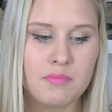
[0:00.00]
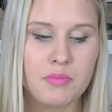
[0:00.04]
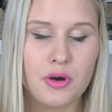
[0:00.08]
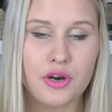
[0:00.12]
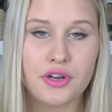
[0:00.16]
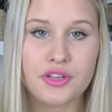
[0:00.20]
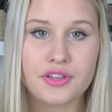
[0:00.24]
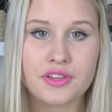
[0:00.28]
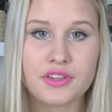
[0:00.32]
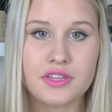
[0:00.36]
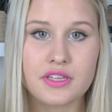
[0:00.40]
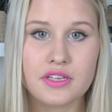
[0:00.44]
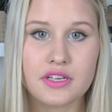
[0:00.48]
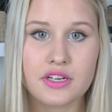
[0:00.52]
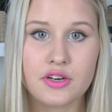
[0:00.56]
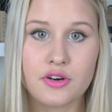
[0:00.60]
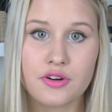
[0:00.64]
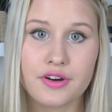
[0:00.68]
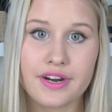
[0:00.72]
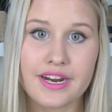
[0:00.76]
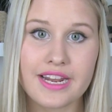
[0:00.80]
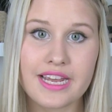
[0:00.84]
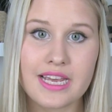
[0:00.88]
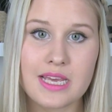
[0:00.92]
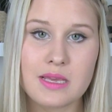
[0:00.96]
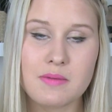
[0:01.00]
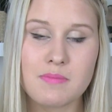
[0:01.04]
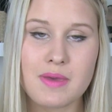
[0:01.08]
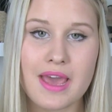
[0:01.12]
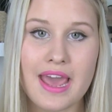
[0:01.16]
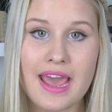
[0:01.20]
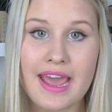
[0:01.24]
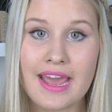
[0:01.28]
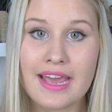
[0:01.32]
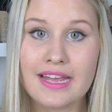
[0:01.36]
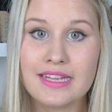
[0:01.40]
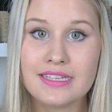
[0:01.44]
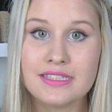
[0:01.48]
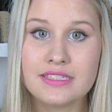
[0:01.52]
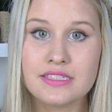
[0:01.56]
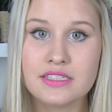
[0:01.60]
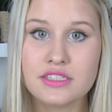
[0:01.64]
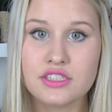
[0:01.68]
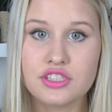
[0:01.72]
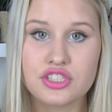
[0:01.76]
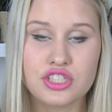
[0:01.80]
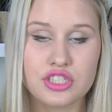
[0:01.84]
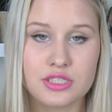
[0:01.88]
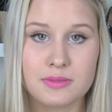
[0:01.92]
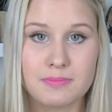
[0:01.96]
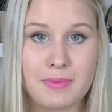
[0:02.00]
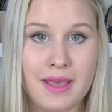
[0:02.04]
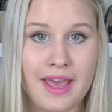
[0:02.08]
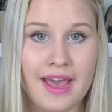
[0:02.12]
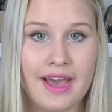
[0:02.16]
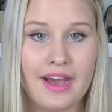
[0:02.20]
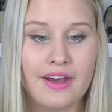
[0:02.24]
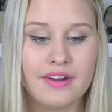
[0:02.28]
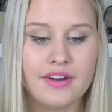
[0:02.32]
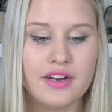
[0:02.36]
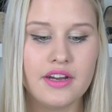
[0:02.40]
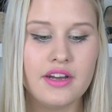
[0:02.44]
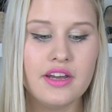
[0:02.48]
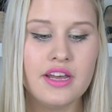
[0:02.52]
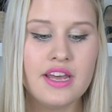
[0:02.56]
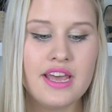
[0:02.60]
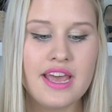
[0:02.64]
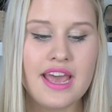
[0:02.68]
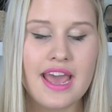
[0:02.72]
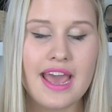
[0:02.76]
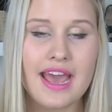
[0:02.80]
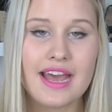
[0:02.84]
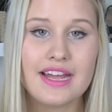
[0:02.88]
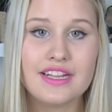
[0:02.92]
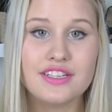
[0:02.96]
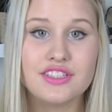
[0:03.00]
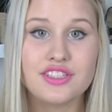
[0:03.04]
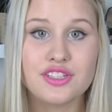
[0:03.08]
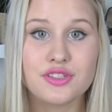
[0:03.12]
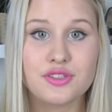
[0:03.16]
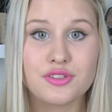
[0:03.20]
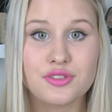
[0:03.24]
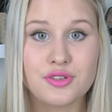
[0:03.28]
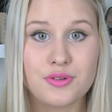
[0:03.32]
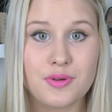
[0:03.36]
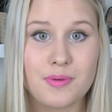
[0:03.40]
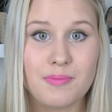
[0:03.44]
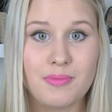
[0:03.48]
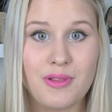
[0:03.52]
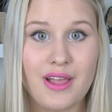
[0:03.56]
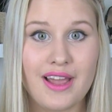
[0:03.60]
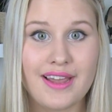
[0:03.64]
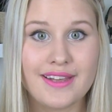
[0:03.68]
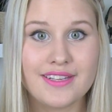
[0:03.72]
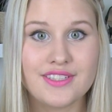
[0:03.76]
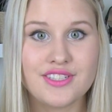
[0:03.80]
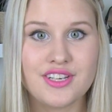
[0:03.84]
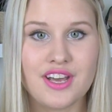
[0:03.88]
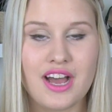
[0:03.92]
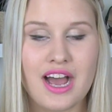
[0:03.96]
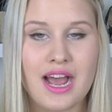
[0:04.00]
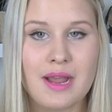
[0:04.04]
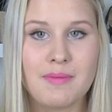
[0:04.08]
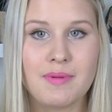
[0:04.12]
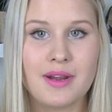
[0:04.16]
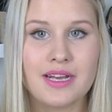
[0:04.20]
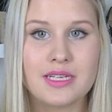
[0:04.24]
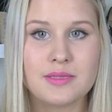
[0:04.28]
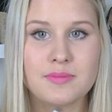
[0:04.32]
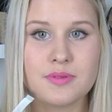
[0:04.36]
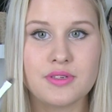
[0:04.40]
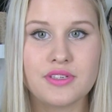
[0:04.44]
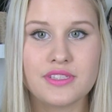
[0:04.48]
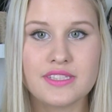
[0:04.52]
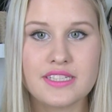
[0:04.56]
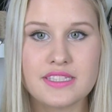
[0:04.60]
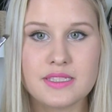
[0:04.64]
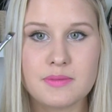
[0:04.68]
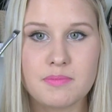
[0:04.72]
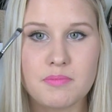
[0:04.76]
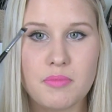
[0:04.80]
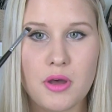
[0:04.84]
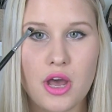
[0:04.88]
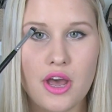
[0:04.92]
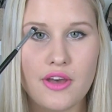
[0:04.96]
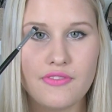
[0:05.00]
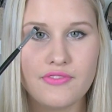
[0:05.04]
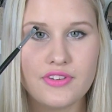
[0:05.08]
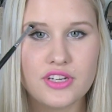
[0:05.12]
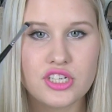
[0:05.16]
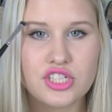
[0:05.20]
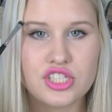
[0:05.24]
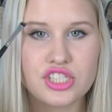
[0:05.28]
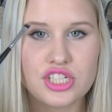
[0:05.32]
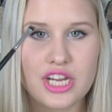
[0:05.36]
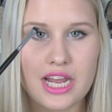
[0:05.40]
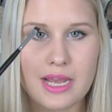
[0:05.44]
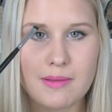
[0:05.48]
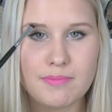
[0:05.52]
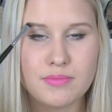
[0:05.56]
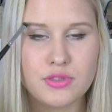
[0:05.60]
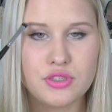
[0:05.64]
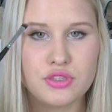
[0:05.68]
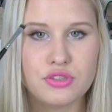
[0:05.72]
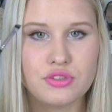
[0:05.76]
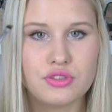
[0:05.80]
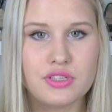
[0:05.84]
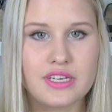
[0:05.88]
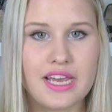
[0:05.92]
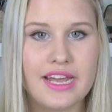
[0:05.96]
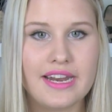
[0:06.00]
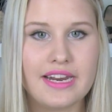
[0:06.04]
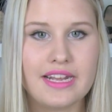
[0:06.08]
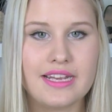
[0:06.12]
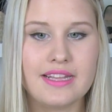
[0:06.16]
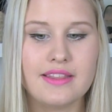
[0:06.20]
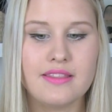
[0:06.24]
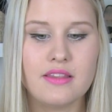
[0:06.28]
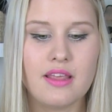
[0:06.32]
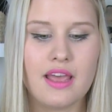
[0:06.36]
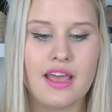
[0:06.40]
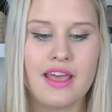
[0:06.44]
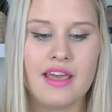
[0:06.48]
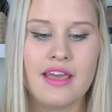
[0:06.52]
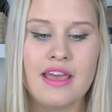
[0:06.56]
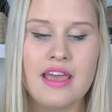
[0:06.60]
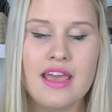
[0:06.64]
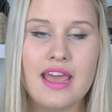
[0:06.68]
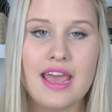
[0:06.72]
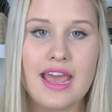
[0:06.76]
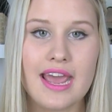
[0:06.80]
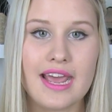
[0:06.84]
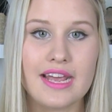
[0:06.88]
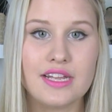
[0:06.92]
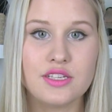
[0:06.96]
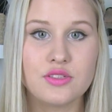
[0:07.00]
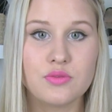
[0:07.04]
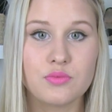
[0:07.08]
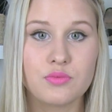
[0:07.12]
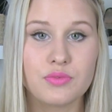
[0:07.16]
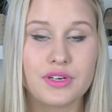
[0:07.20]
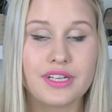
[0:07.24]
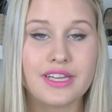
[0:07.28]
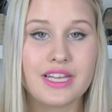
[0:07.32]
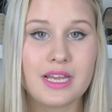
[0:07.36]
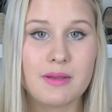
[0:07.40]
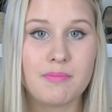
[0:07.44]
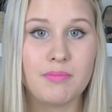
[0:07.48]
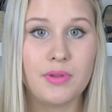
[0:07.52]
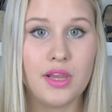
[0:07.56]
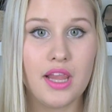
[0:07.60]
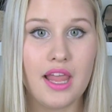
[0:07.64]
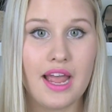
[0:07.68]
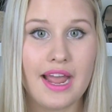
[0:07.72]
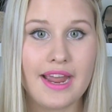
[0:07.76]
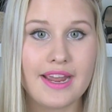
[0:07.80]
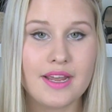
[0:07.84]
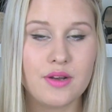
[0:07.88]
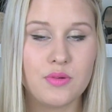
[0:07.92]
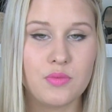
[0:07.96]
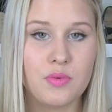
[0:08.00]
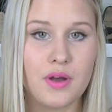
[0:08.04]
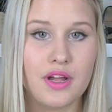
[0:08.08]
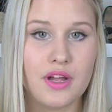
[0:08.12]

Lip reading: both cream and just powder, and to apply it to your eyebrows, because it's a perfect shape to get in there and really apply it